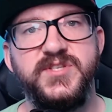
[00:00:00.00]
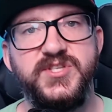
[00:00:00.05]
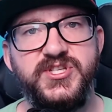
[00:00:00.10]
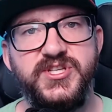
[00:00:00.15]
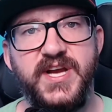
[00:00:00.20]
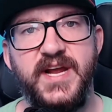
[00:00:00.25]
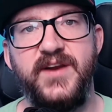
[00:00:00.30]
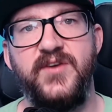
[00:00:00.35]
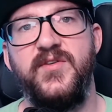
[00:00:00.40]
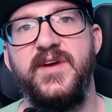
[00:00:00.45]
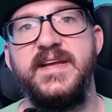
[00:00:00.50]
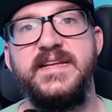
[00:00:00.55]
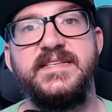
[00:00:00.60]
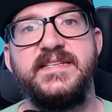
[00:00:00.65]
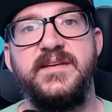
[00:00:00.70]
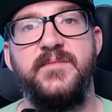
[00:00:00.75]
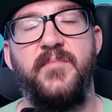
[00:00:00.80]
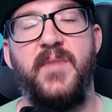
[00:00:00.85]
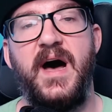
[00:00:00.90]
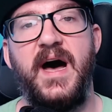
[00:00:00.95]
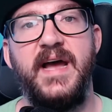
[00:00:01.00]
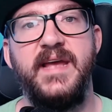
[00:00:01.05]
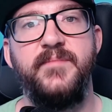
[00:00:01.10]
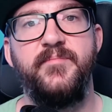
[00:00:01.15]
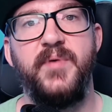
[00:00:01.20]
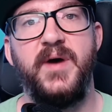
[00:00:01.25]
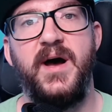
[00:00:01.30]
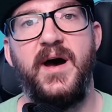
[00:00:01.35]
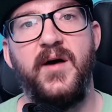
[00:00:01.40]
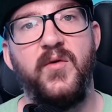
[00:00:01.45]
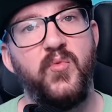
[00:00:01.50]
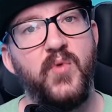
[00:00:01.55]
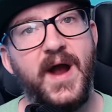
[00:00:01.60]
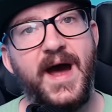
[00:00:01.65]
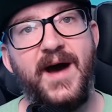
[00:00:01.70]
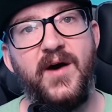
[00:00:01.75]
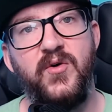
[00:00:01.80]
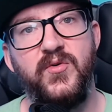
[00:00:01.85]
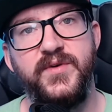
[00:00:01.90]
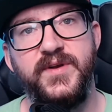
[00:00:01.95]
generate some hype
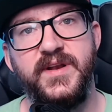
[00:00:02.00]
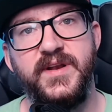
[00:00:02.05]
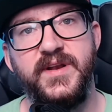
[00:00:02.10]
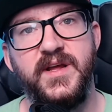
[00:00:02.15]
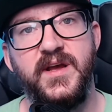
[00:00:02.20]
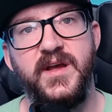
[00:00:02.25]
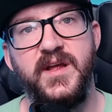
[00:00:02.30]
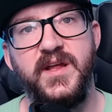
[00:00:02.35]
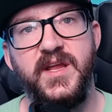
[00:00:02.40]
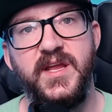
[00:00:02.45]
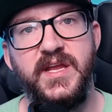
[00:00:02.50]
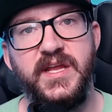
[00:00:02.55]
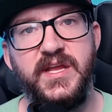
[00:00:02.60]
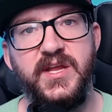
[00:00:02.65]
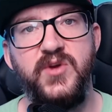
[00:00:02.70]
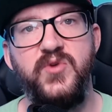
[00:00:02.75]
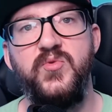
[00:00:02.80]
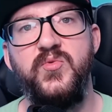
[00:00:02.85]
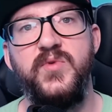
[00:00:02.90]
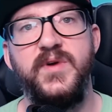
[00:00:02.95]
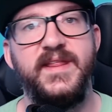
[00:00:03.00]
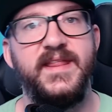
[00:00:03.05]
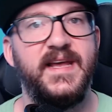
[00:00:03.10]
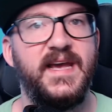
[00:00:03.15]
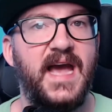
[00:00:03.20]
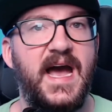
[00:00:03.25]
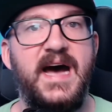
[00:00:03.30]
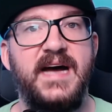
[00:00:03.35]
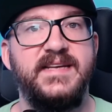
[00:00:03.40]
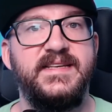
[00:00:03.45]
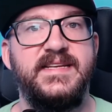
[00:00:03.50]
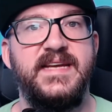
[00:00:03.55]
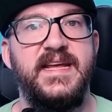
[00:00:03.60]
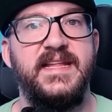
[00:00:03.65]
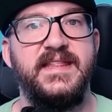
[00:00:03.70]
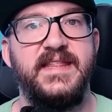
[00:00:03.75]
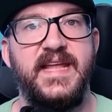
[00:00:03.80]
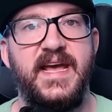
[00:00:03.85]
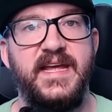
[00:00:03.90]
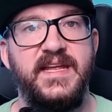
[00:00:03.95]
around you and the
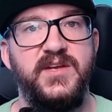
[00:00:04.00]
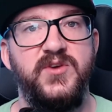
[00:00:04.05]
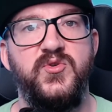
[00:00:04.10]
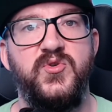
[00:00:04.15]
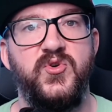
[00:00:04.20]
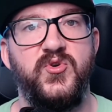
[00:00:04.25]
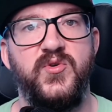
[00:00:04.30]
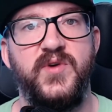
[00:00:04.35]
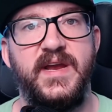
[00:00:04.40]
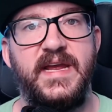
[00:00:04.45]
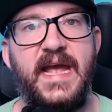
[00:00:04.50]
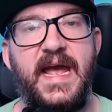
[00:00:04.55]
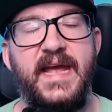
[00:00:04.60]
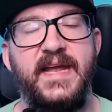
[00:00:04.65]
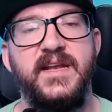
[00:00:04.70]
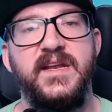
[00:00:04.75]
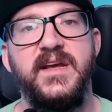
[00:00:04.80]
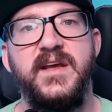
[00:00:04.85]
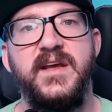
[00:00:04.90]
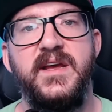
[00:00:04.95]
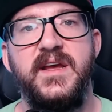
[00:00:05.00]
content that you create.